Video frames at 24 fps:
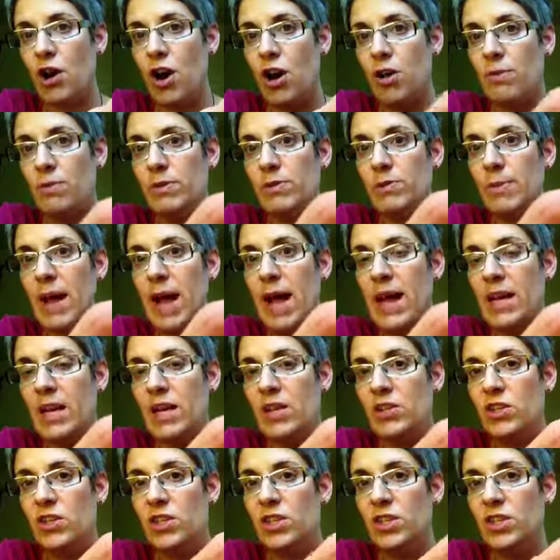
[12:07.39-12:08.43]
arms back
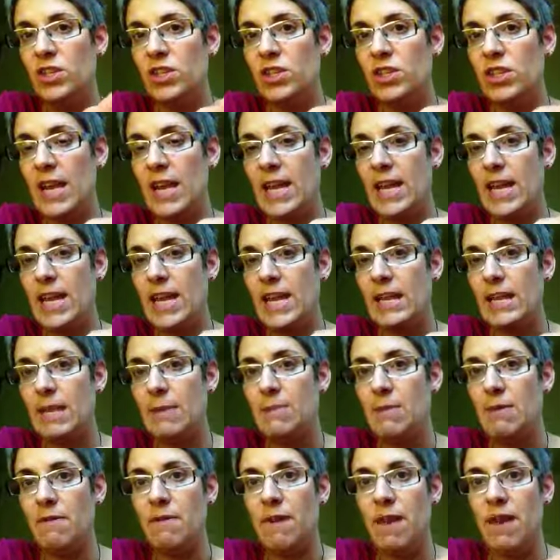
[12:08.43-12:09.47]
and she's just taking a leap
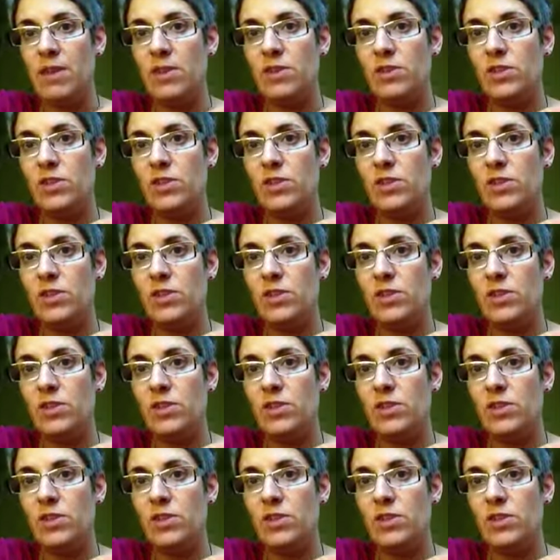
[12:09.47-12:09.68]
of faith.